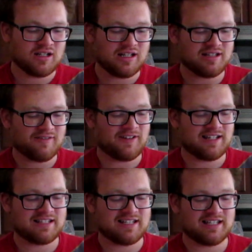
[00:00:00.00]
Is their
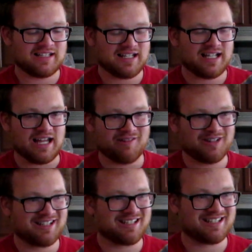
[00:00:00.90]
fantasy that, like,
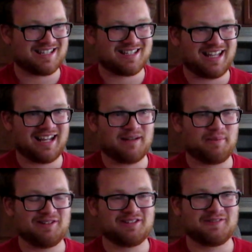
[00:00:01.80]
Edward is just, like, an
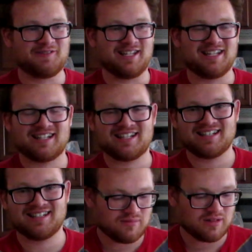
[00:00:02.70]
abusive dick?
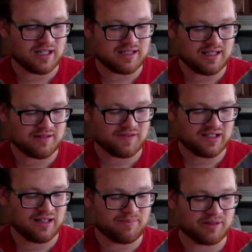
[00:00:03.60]
Because he's
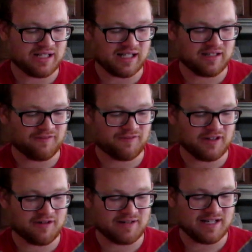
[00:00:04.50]
really protective for
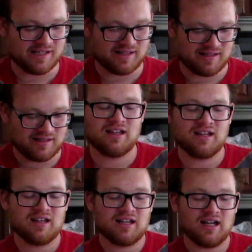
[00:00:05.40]
no reason.
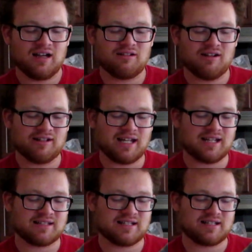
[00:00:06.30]
Oh, okay,
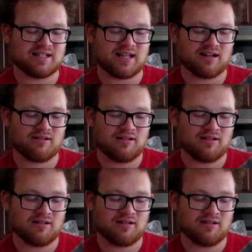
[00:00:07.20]
said Shadow.